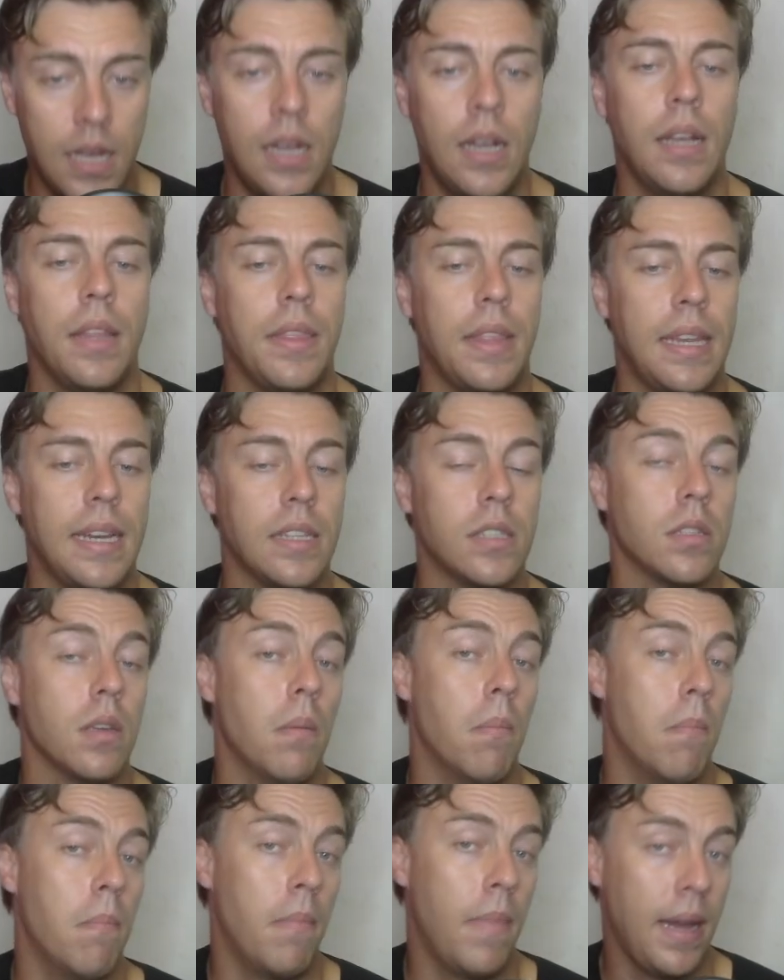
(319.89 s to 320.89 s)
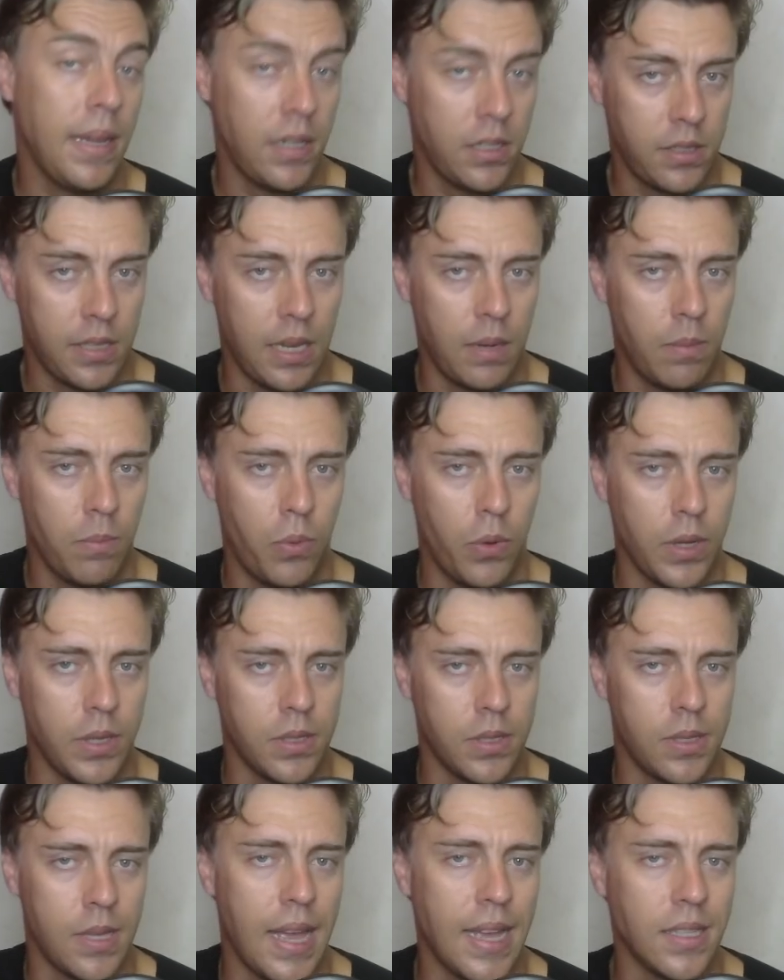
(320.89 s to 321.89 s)
then it's minus 10
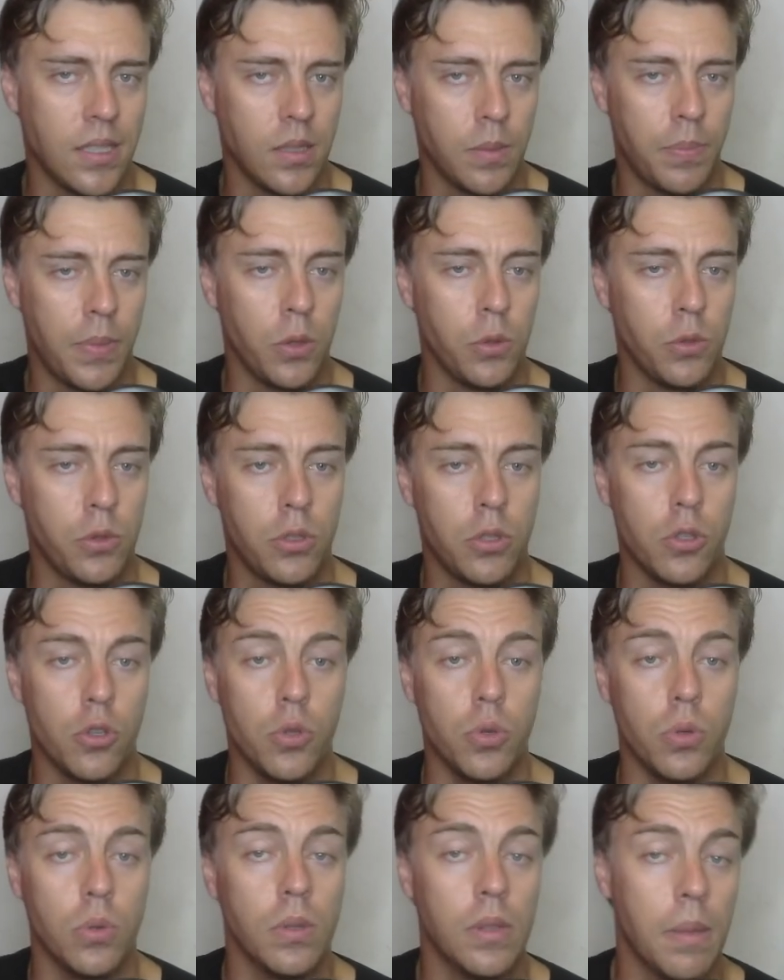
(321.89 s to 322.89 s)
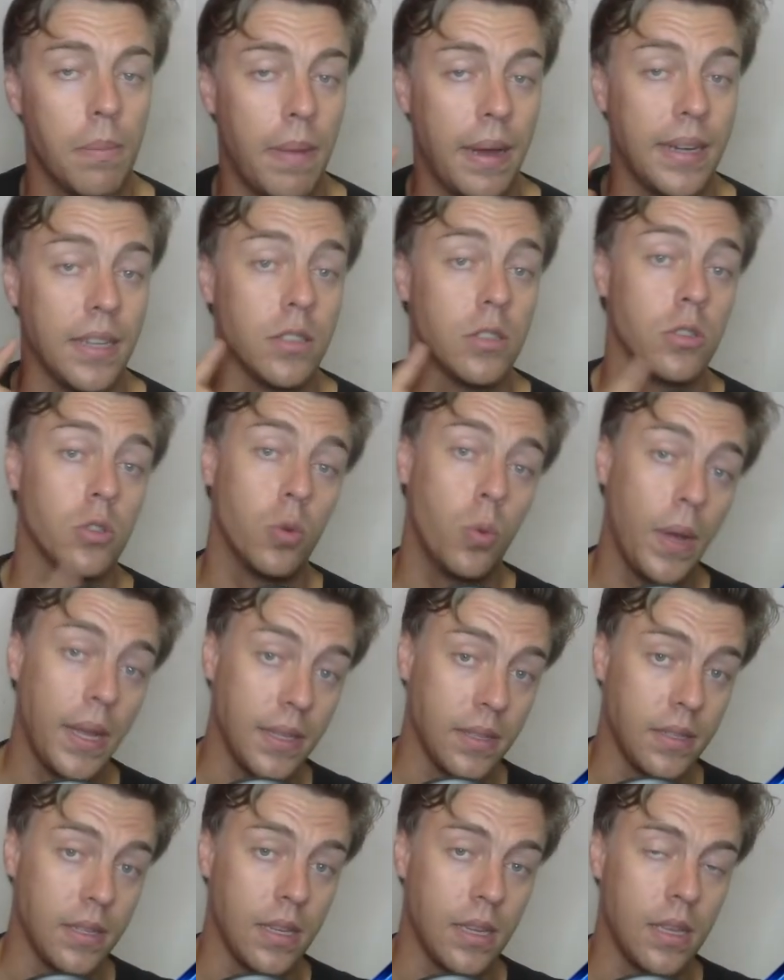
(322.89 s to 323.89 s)
points as opposed to the minus
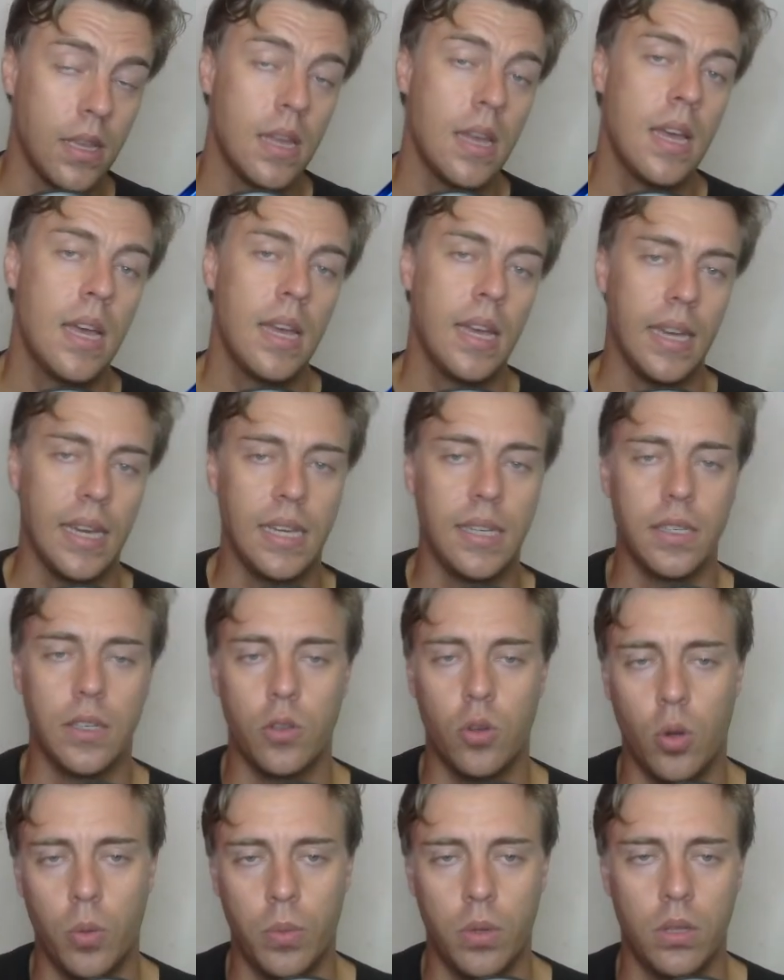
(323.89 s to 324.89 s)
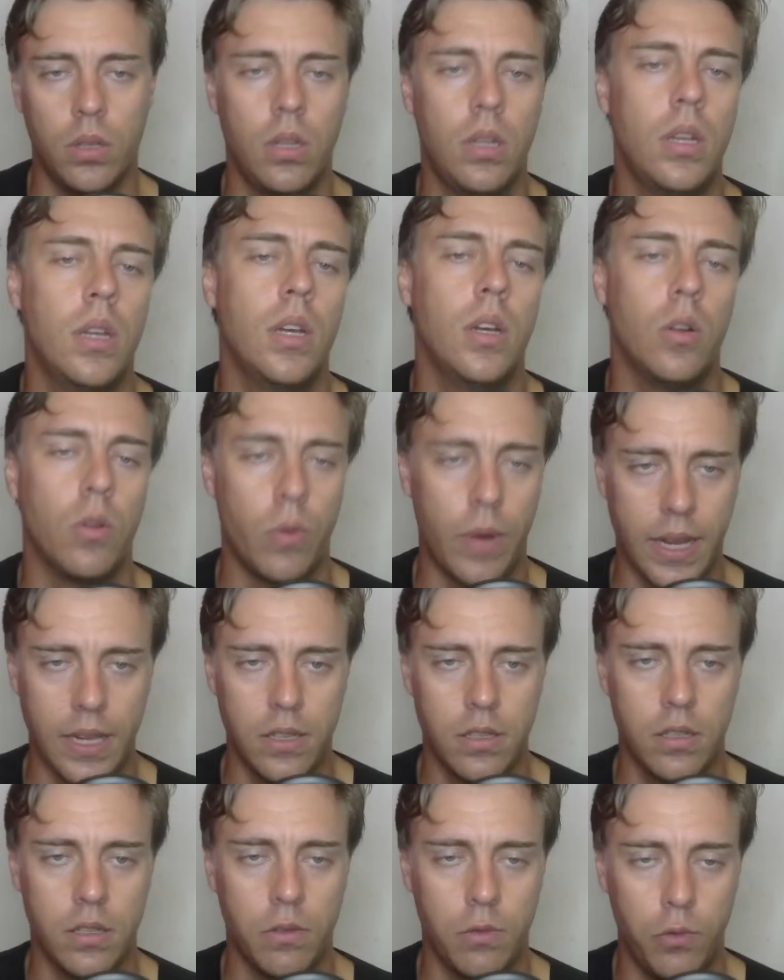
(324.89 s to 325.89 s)
20 in a normal race,
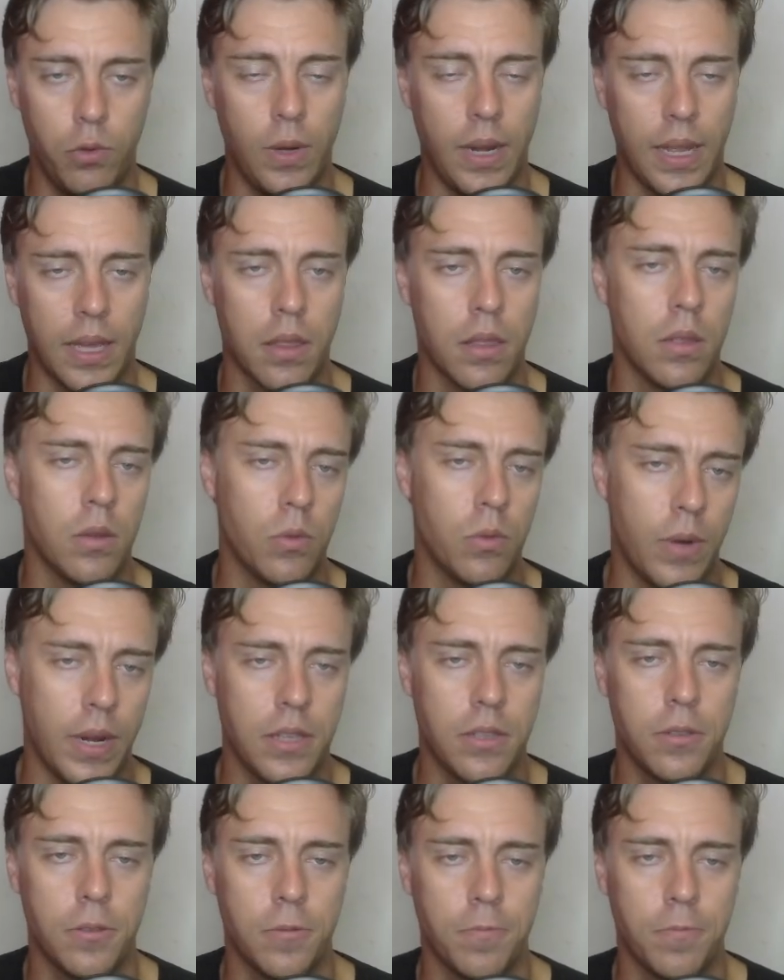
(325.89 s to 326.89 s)
full-length race.